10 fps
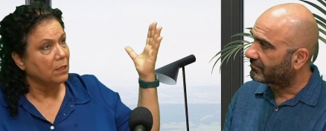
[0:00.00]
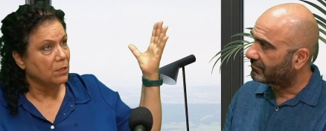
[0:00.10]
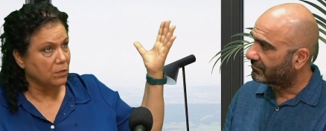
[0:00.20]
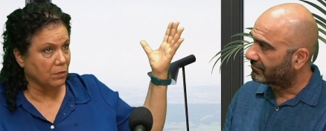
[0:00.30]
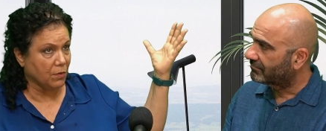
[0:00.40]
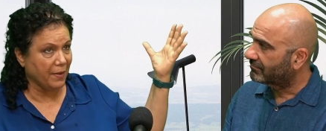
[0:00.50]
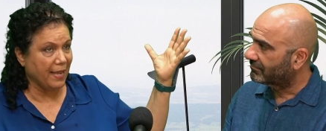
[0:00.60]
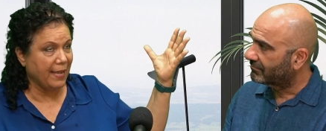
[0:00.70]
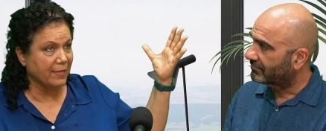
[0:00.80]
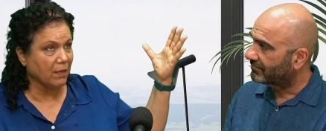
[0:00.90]
Speaker 1: to
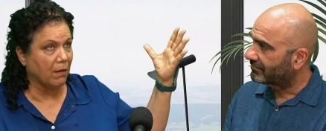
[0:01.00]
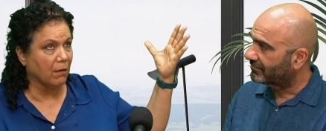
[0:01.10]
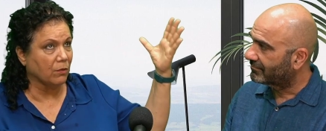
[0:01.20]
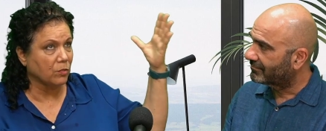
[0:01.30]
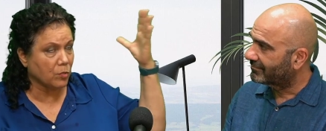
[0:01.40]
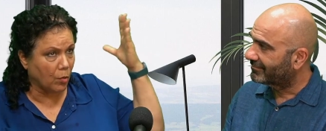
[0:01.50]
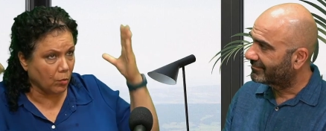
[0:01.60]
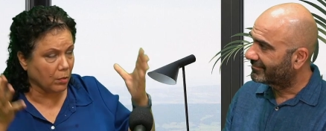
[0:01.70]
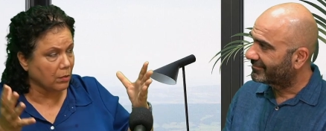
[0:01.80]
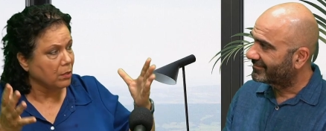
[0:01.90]
create our
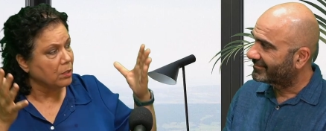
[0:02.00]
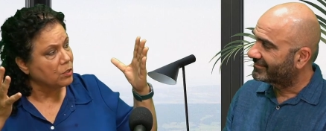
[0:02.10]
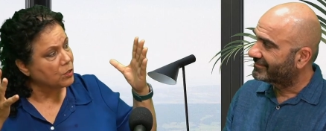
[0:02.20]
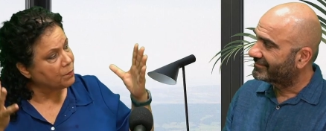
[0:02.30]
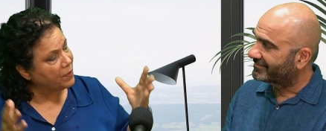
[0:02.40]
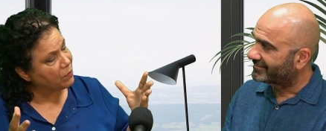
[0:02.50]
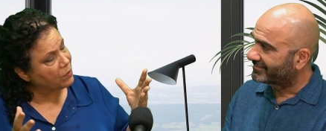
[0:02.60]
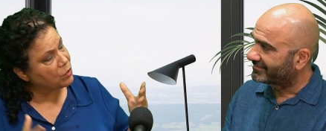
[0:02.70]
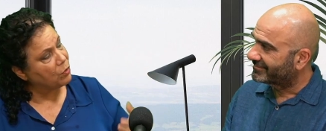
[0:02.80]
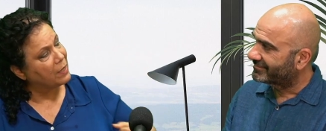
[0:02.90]
total
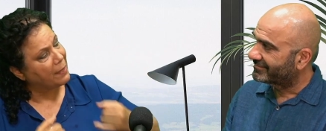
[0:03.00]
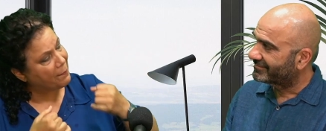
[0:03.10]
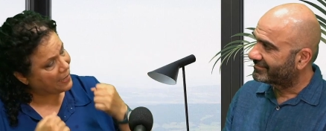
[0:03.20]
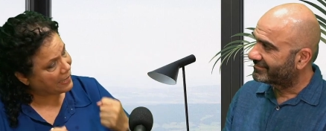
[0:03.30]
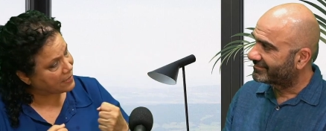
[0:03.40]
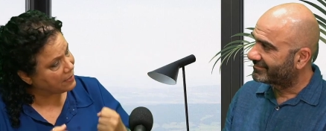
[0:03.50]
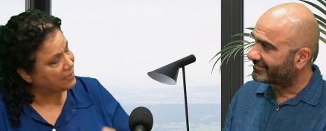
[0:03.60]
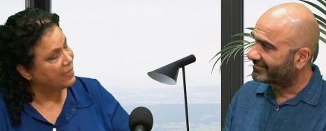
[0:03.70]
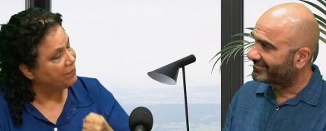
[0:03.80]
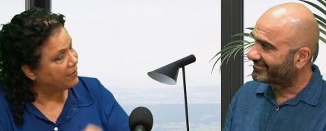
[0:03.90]
spiritual
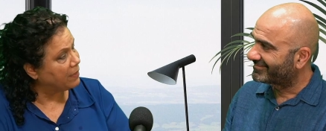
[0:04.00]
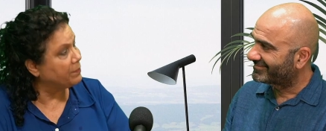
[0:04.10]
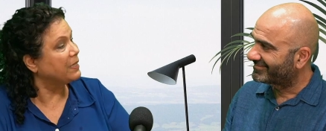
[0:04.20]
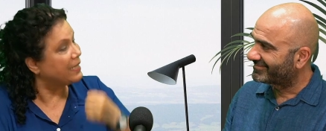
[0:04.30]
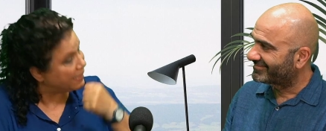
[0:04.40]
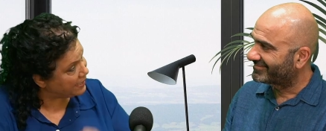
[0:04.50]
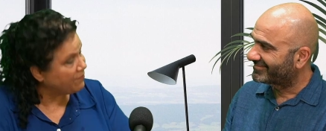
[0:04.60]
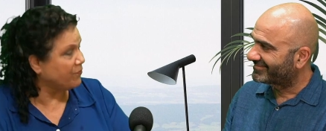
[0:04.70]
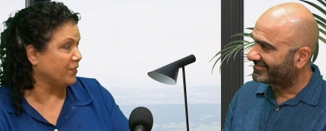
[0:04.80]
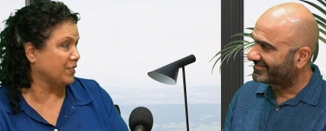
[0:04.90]
capacity available in
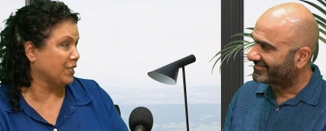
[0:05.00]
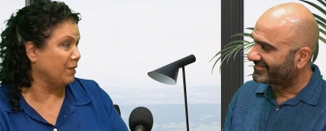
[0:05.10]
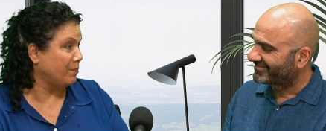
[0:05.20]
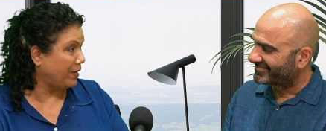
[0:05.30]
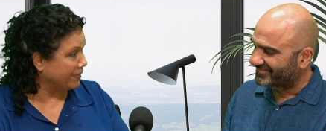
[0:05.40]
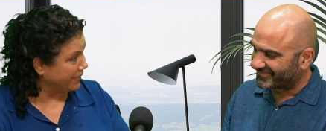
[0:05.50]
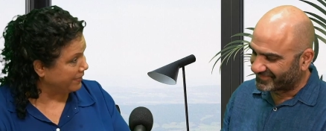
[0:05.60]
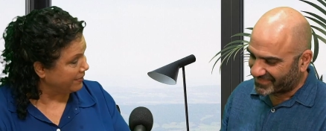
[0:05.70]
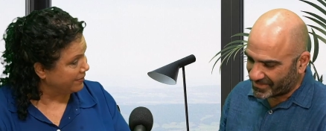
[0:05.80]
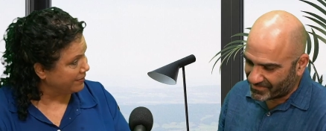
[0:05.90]
physical body.
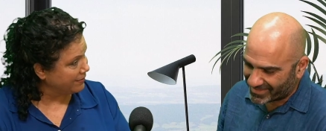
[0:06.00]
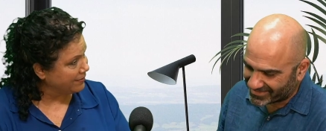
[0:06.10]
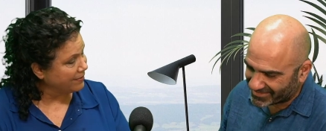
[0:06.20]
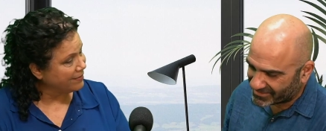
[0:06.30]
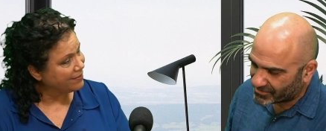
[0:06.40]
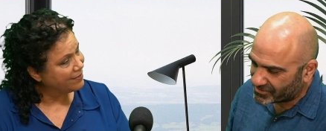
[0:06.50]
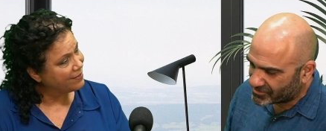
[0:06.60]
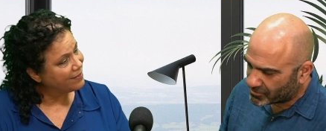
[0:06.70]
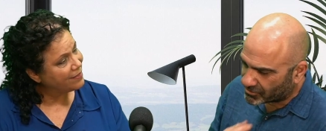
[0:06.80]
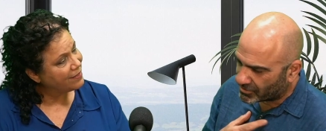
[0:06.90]
Speaker 2: Amazing. So it's
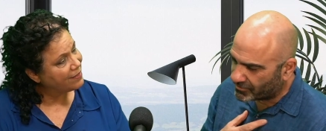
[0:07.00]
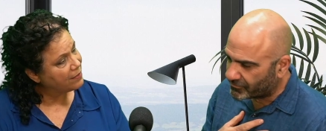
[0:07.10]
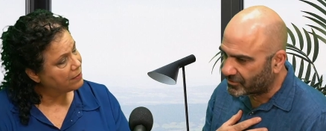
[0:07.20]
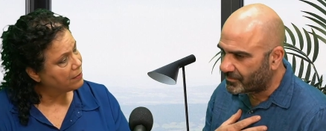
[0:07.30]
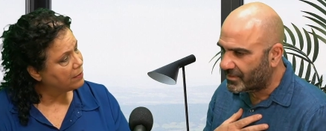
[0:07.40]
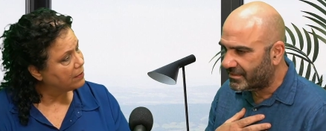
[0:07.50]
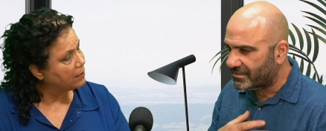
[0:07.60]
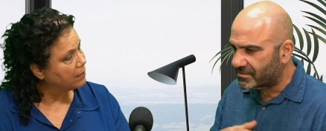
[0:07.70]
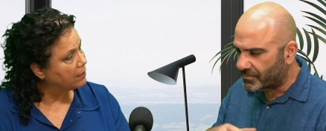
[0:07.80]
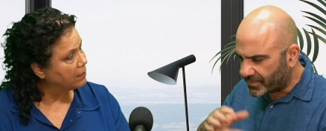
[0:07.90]
not only for the body,
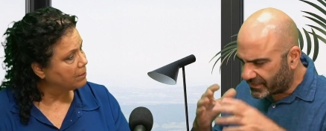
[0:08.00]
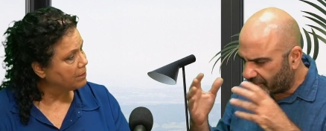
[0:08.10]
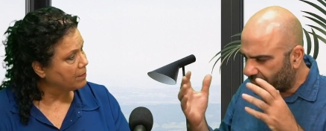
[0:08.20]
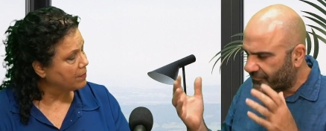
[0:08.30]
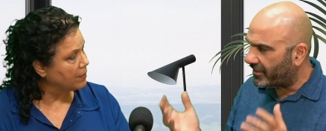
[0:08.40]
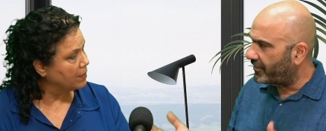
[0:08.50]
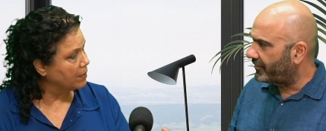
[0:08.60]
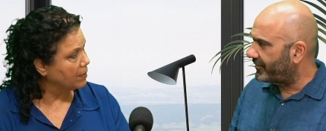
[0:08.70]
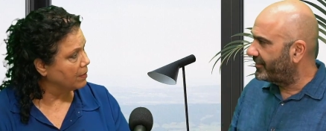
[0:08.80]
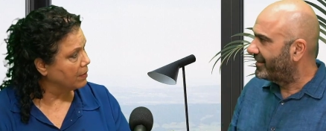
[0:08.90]
it's the body of
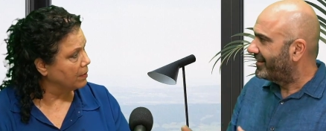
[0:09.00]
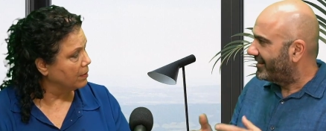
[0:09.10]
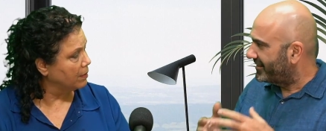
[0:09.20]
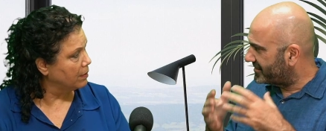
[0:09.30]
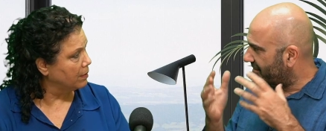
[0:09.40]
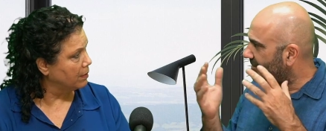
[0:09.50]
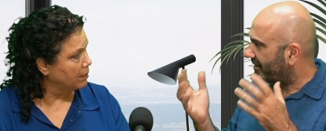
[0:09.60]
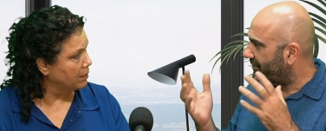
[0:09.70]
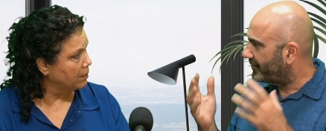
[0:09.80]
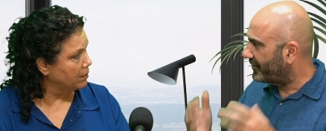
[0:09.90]
earth, it's the
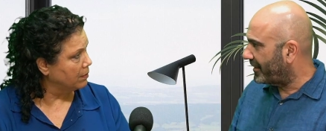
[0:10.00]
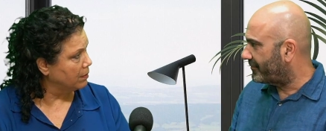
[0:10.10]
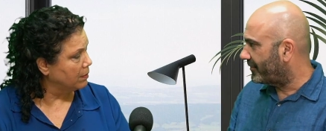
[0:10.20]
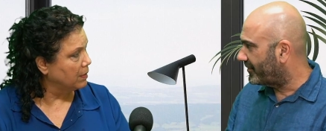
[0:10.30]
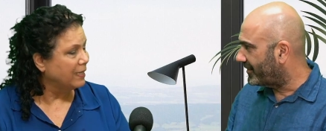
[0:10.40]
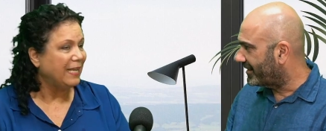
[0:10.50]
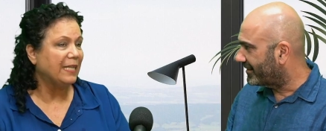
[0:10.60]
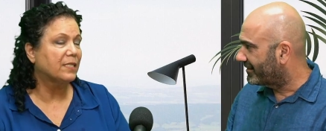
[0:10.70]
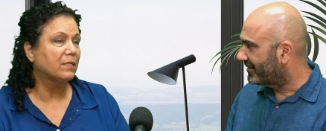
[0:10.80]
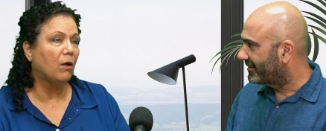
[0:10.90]
body of everything.
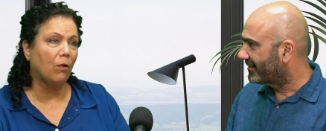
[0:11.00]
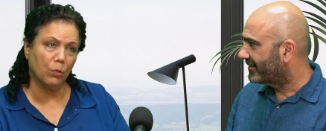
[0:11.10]
It's all